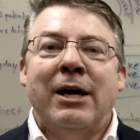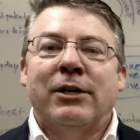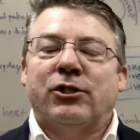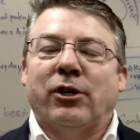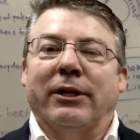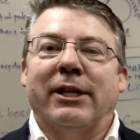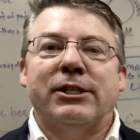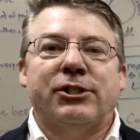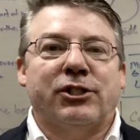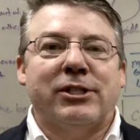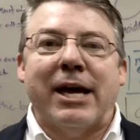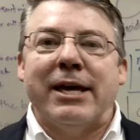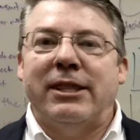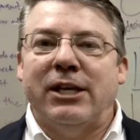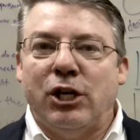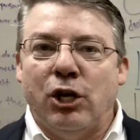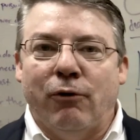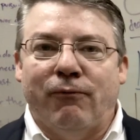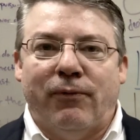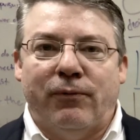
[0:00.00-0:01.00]
So let's say
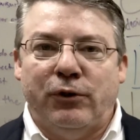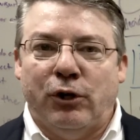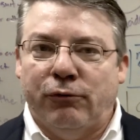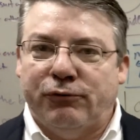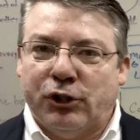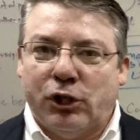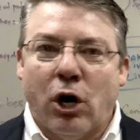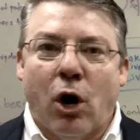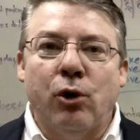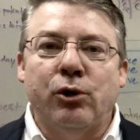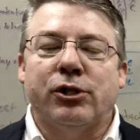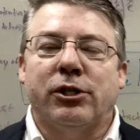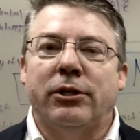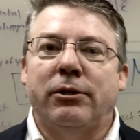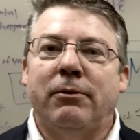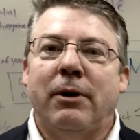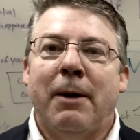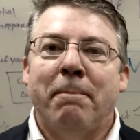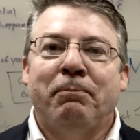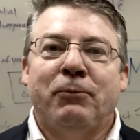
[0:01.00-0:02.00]
that you've
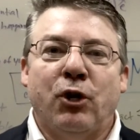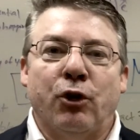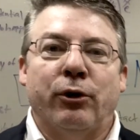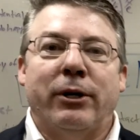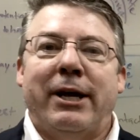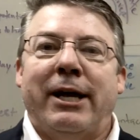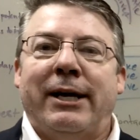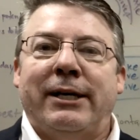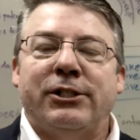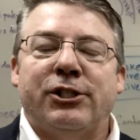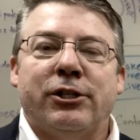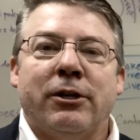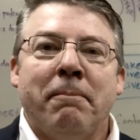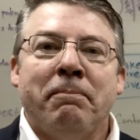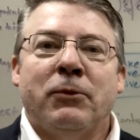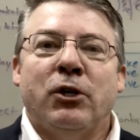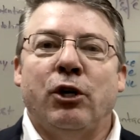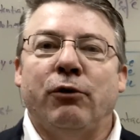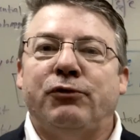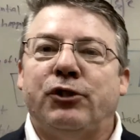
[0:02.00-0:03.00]
chosen your niche,
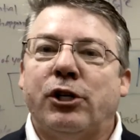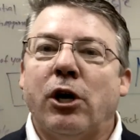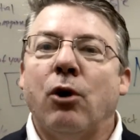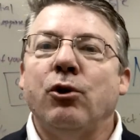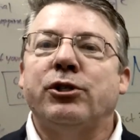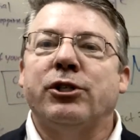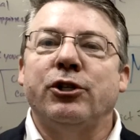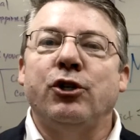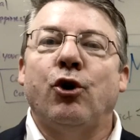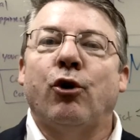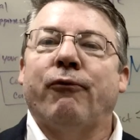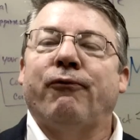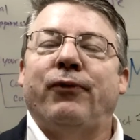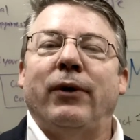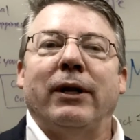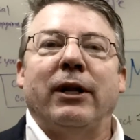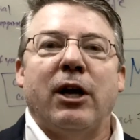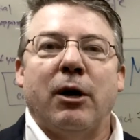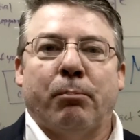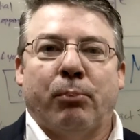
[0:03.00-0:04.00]
you've chosen your
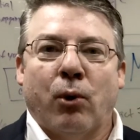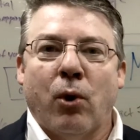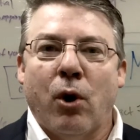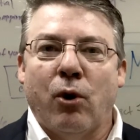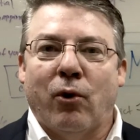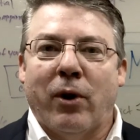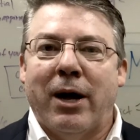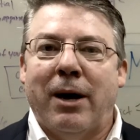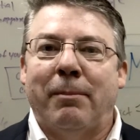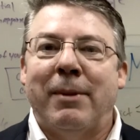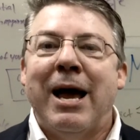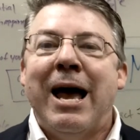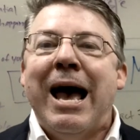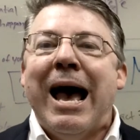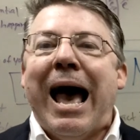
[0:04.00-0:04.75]
affiliate program.